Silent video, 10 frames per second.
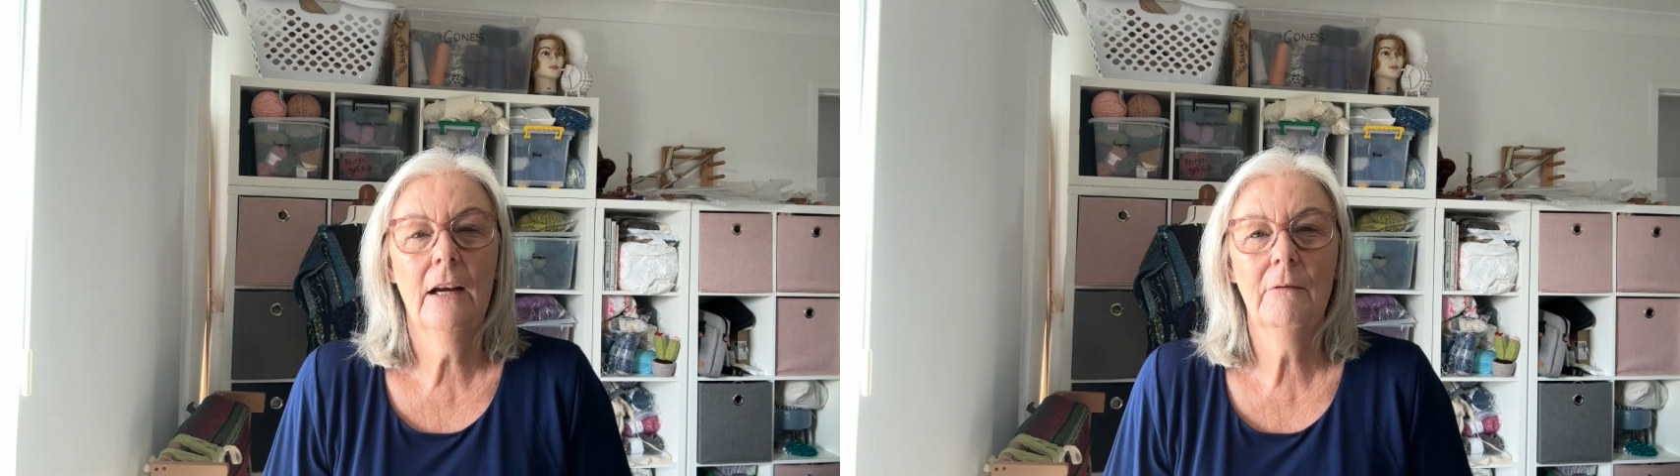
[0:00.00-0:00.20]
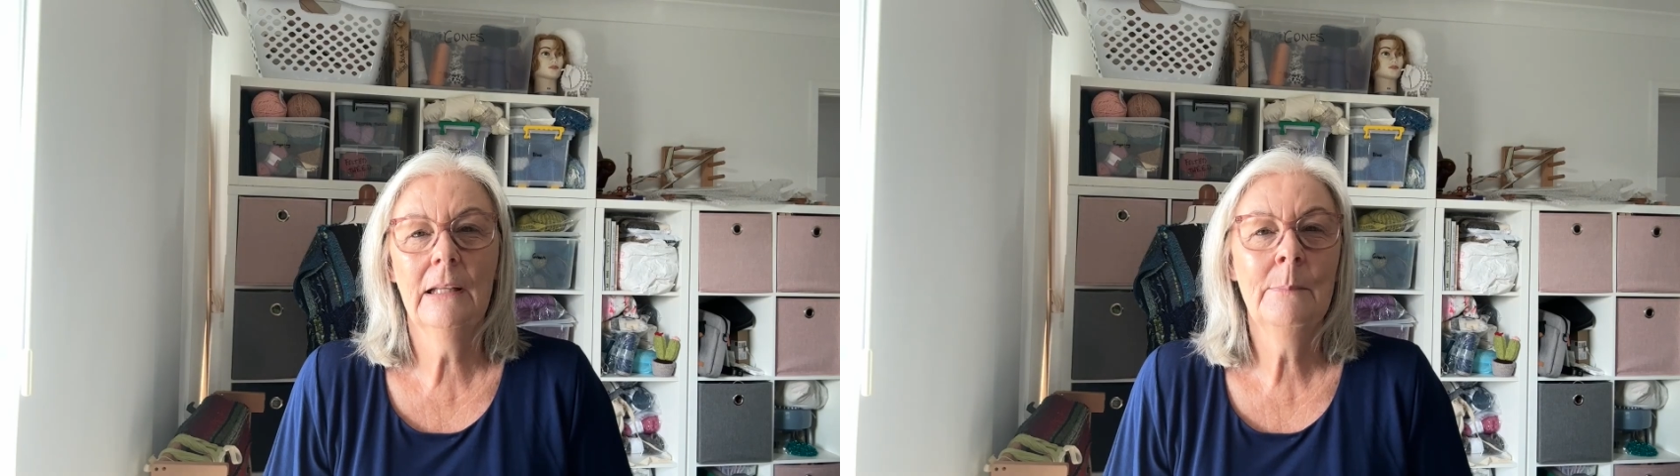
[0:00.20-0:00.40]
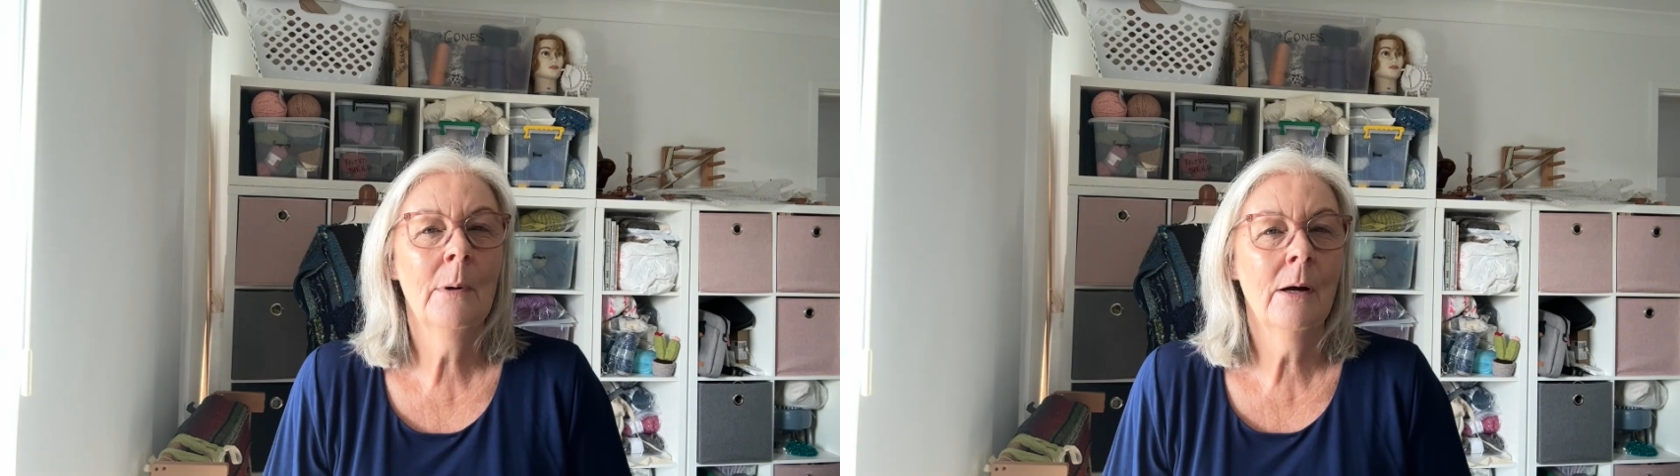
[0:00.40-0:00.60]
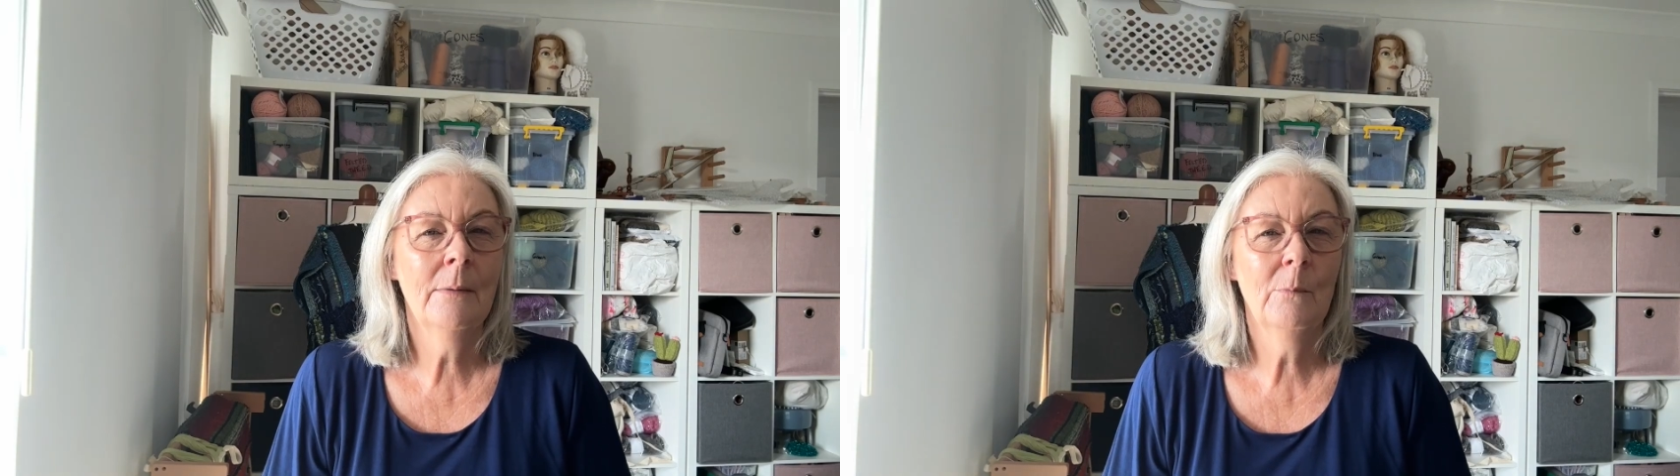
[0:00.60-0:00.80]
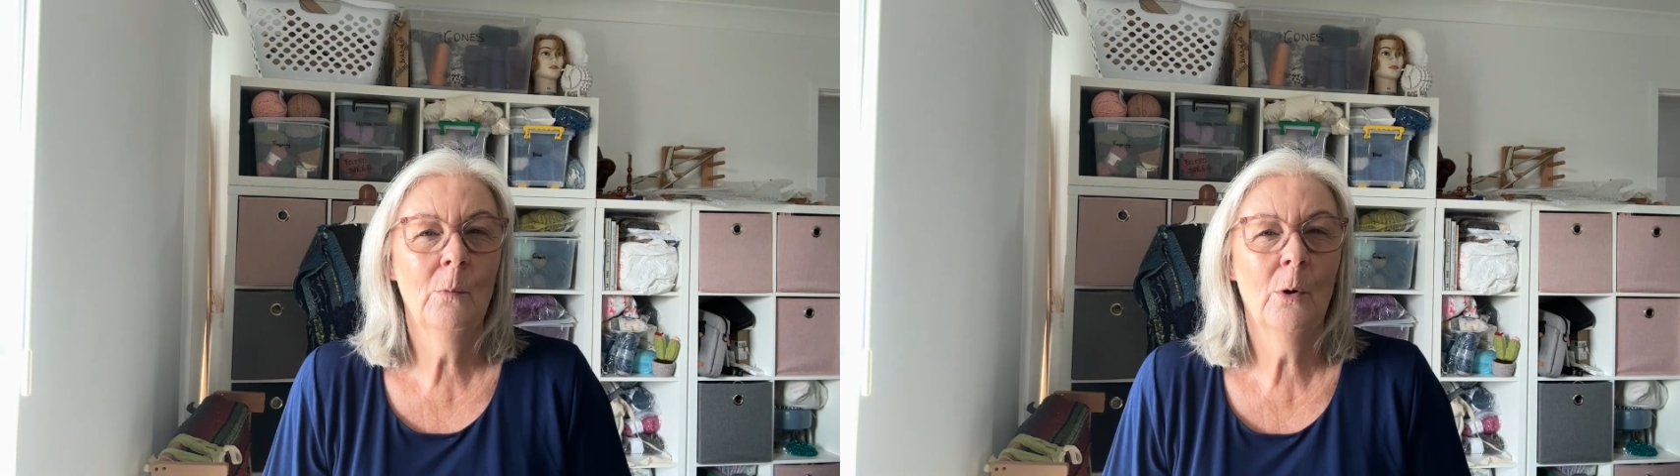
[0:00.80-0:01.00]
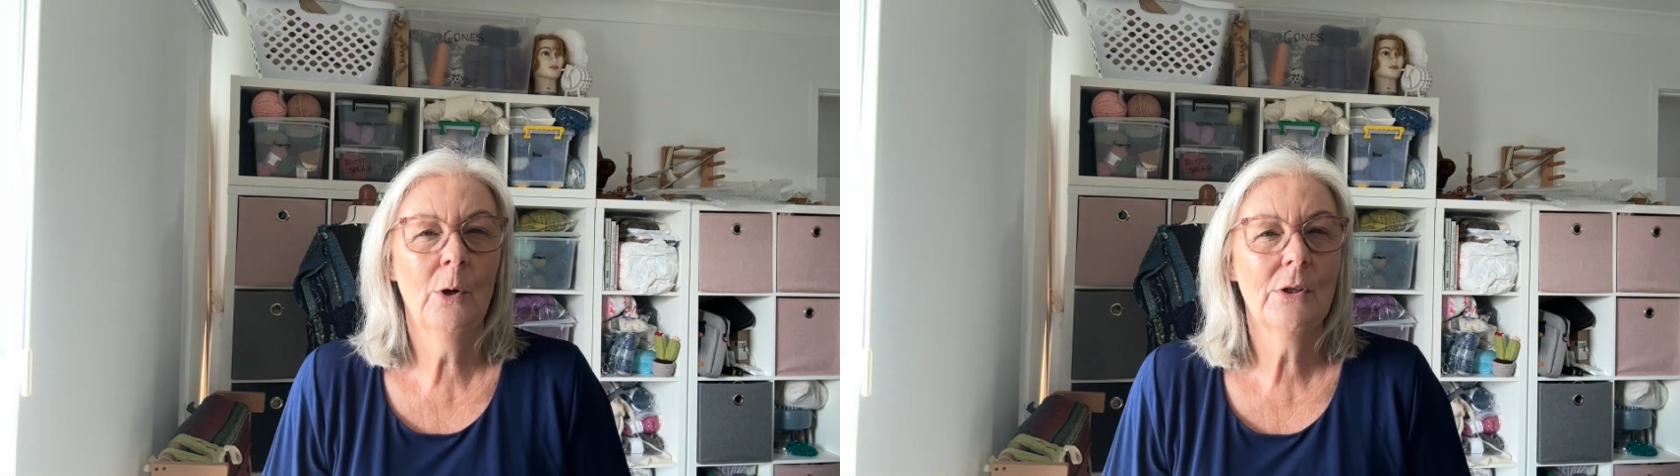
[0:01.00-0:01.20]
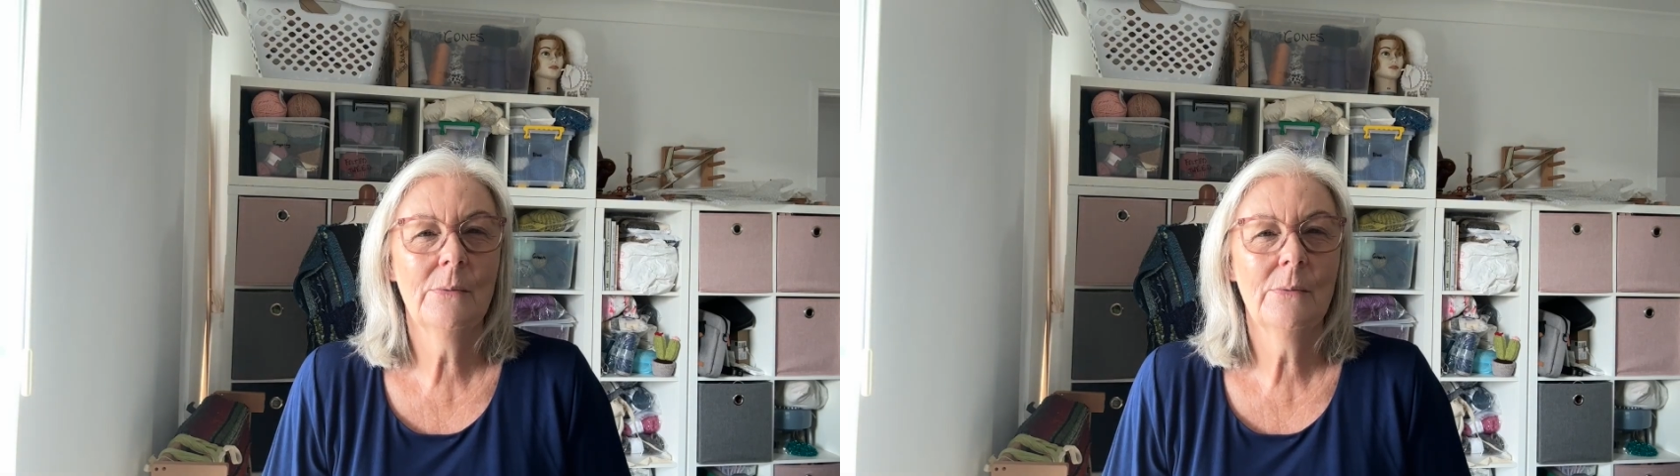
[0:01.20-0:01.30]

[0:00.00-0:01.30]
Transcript: don't really mind what